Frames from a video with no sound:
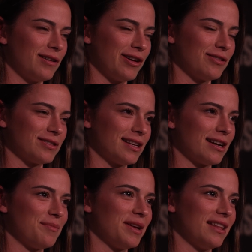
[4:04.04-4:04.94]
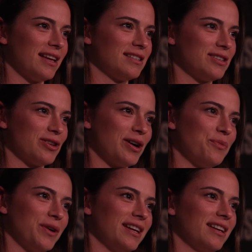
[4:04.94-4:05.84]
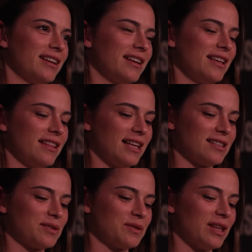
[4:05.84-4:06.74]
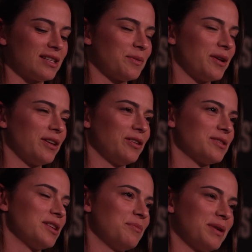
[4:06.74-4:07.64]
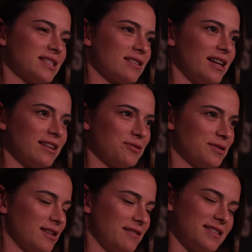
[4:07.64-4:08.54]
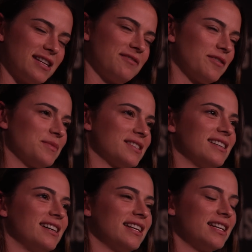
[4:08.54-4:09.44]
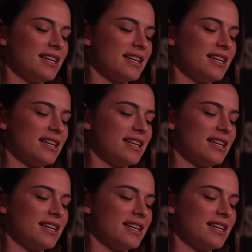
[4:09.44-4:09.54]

girls that are coming in there to try and win. That's where you'll see the best Skye Nicolson. I've said it from the start.